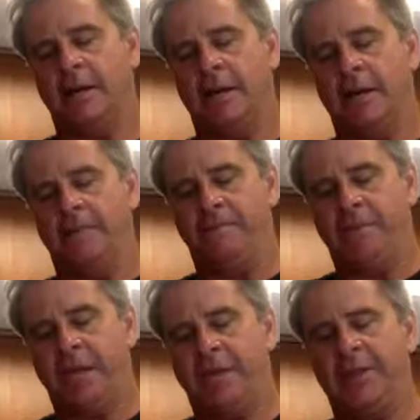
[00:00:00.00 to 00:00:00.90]
And
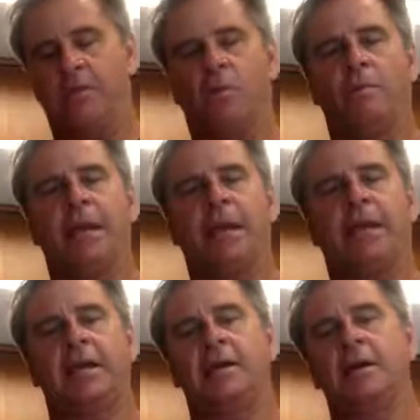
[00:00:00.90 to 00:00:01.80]
then we'll
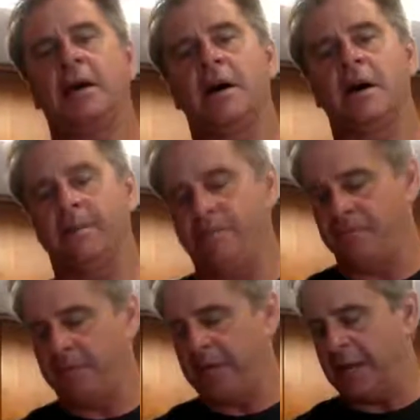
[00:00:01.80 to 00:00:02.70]
make
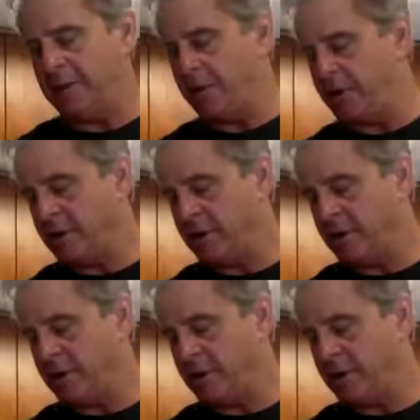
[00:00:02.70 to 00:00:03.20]
the other,